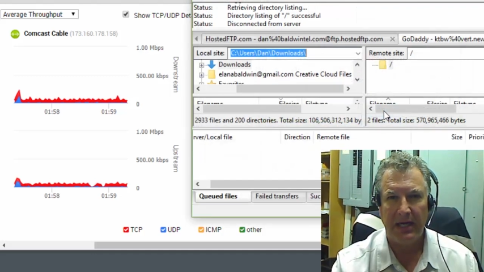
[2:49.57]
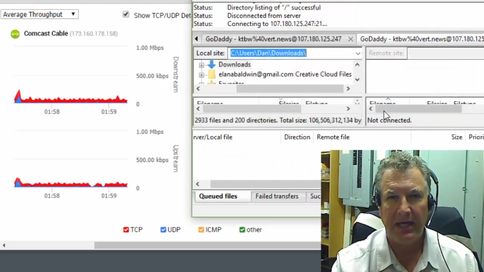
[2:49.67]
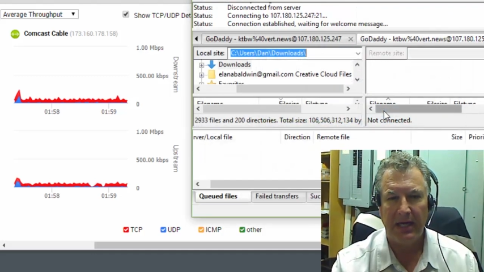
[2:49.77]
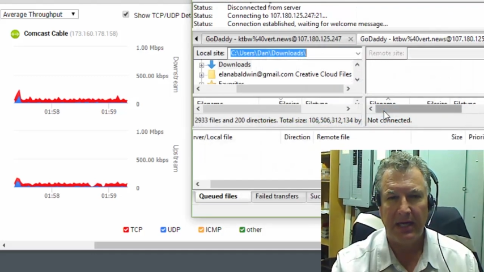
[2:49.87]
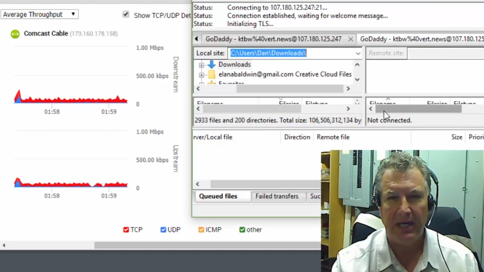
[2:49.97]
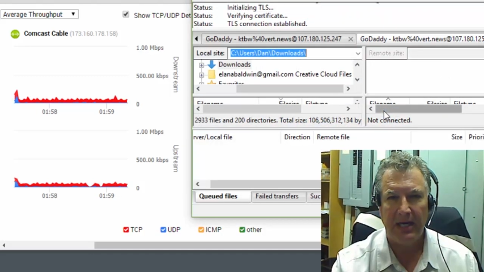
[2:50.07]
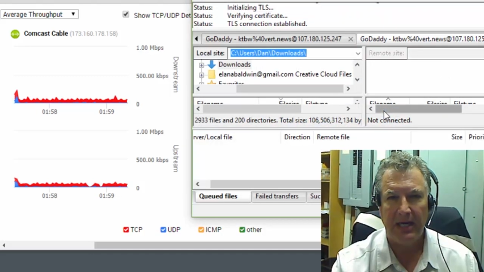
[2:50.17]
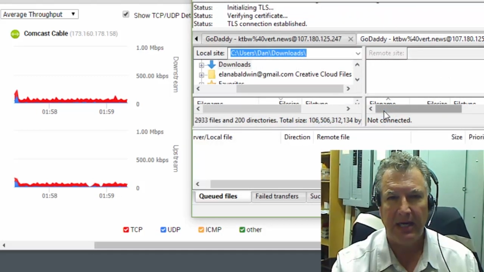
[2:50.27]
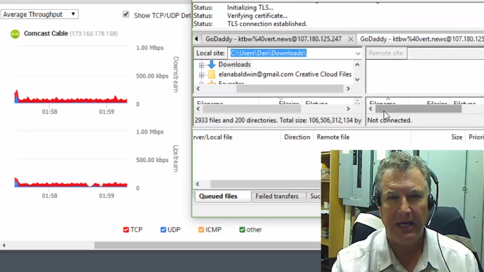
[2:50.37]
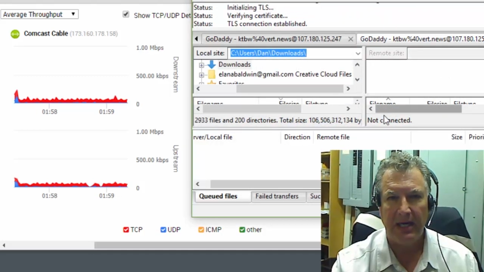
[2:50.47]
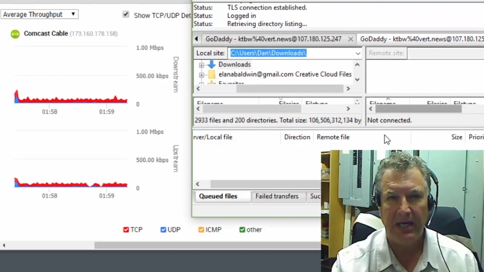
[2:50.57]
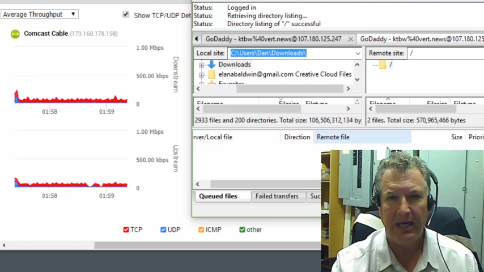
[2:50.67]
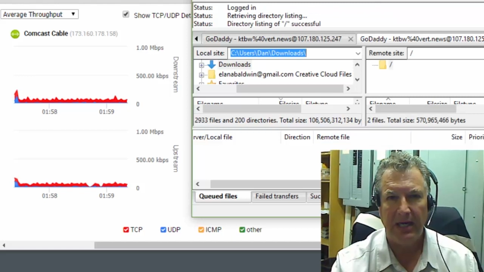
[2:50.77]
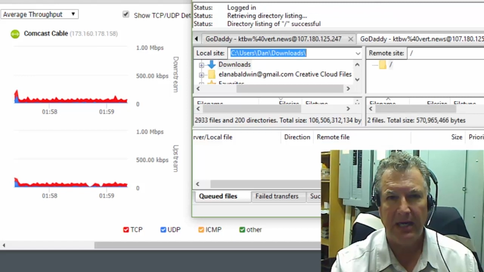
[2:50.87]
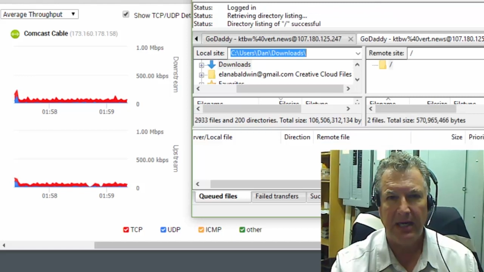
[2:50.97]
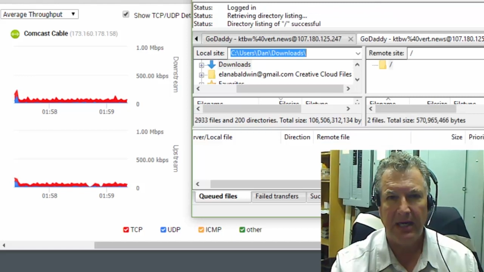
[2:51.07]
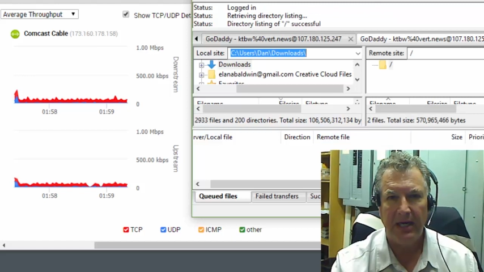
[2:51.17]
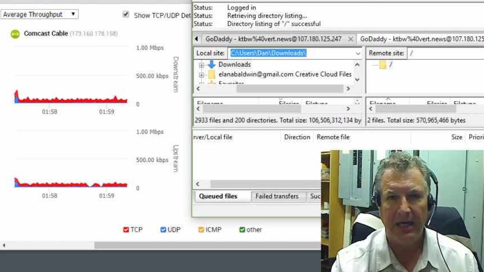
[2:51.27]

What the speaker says: (silence)